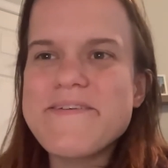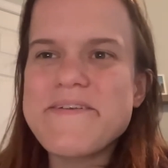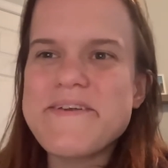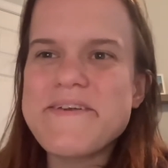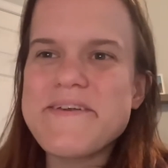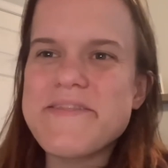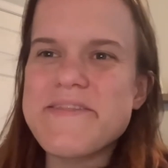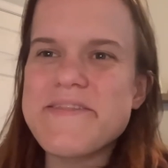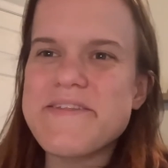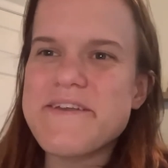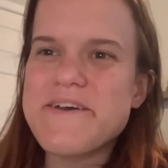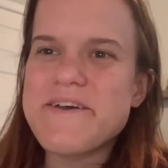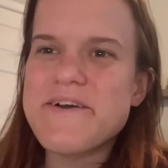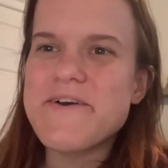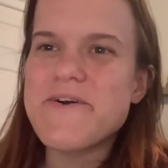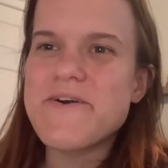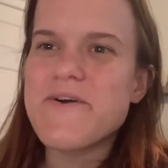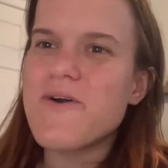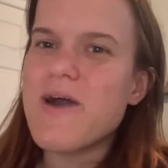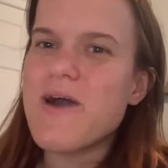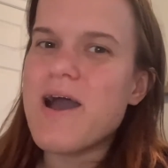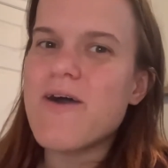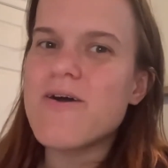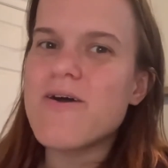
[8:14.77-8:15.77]
And
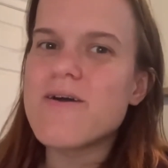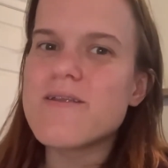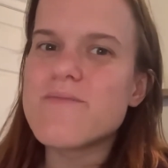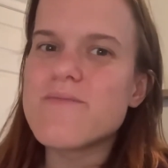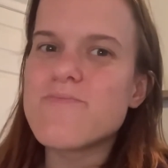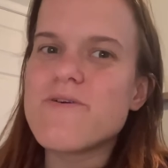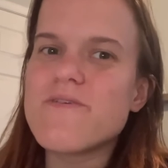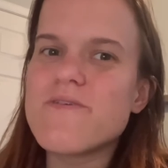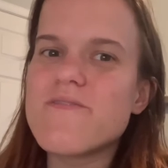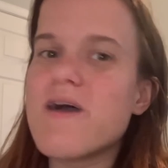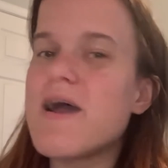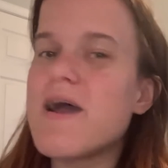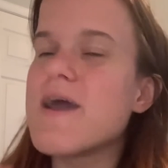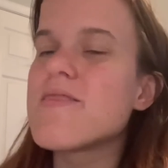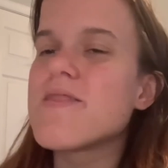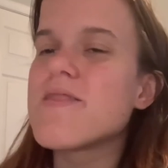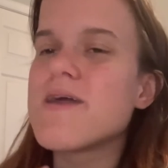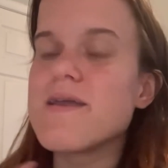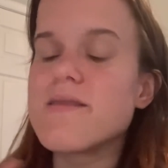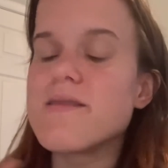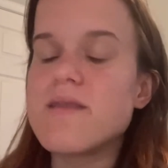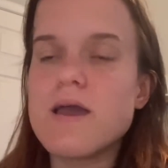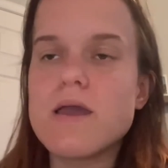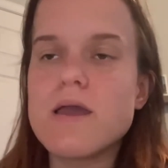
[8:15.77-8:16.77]
so I would provide
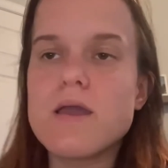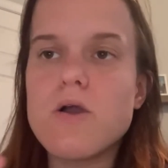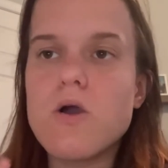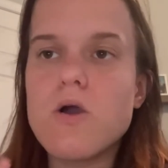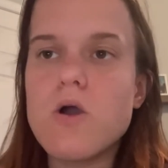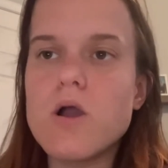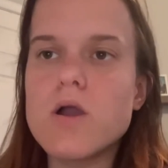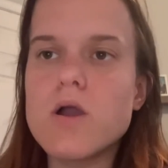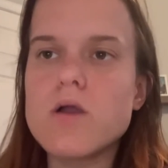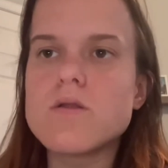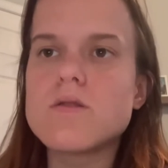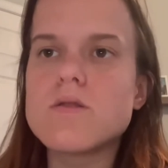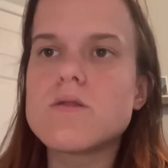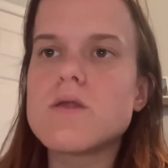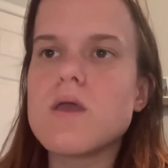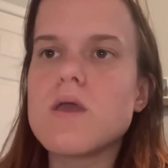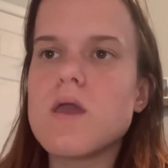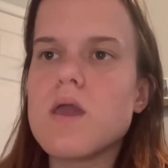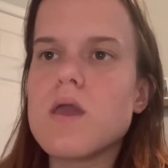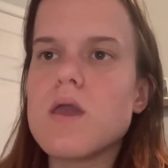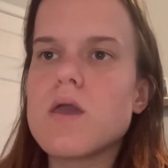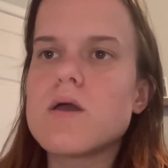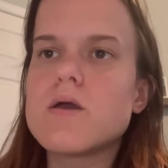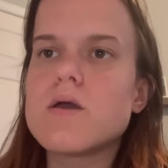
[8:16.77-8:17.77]
like 10 cards
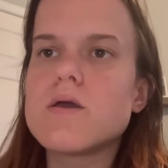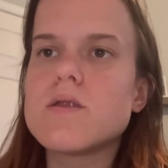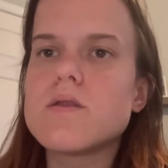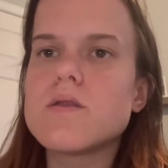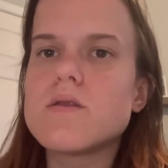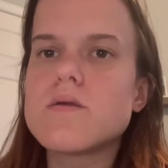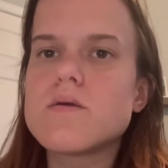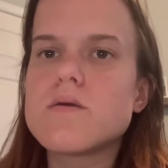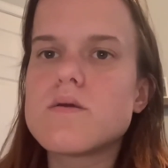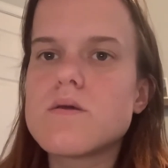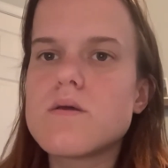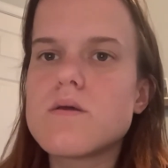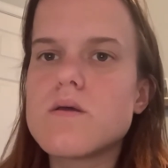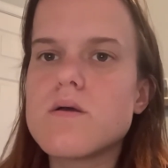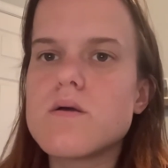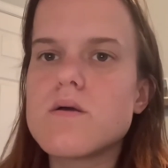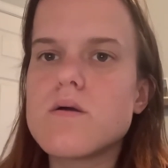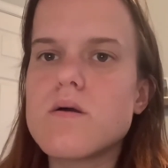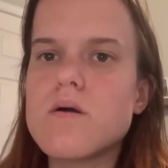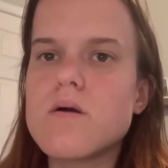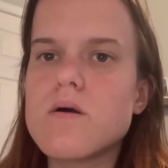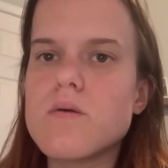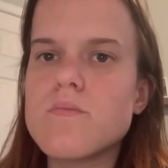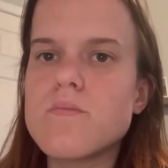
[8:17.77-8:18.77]
and
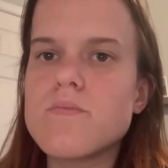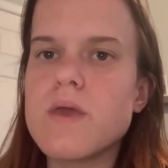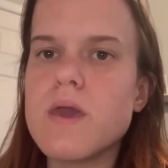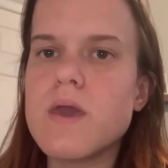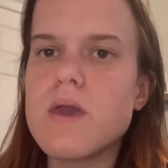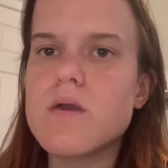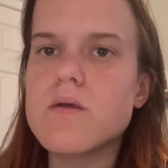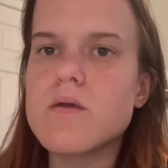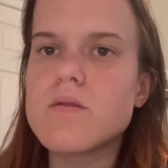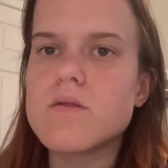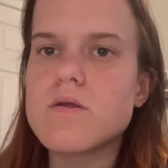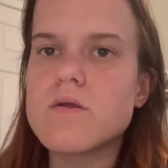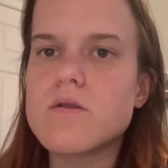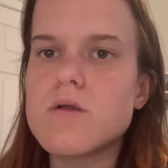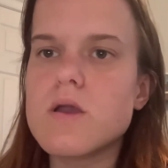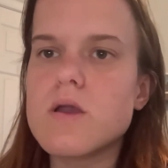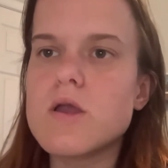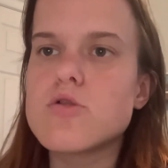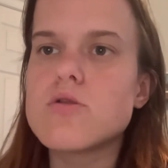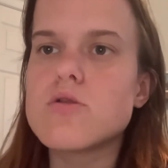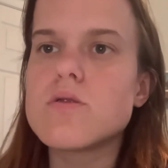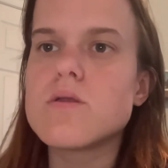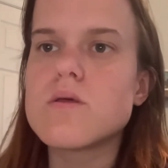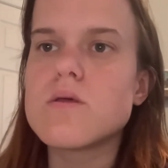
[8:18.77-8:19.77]
take
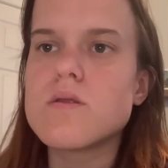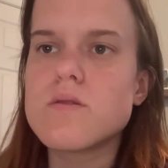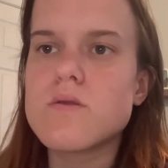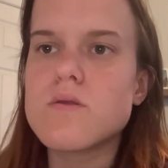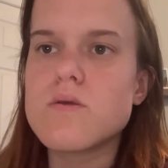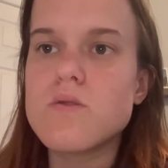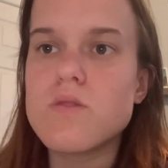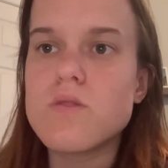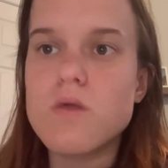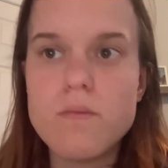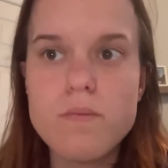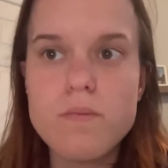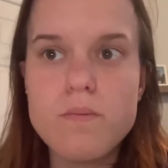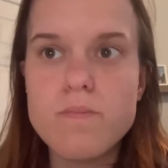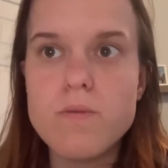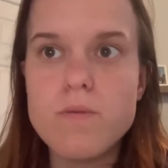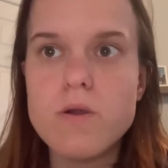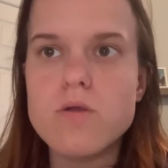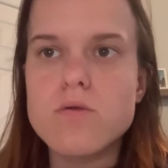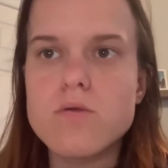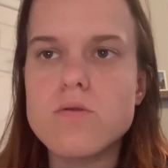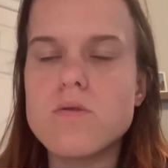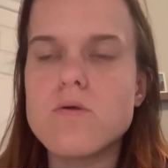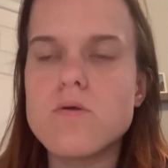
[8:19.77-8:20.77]
consideration into the
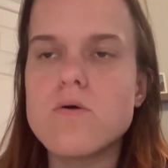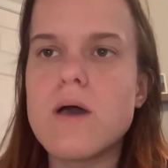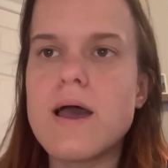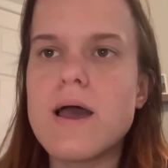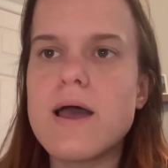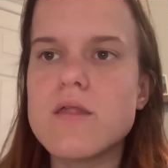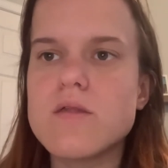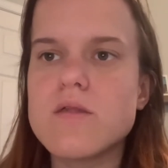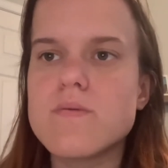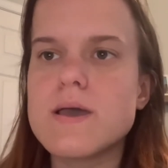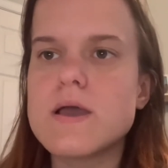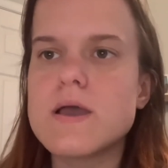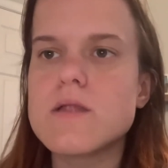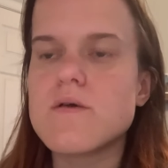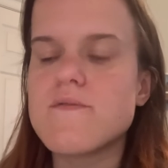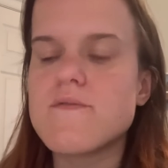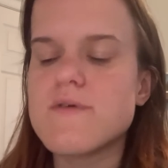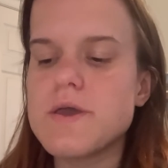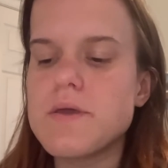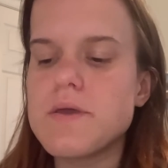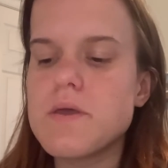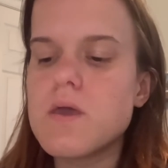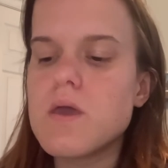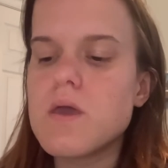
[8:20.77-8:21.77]
personal aspect of
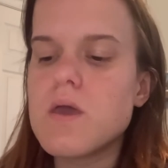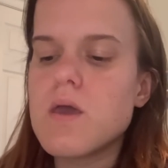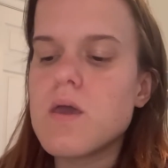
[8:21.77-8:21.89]
it.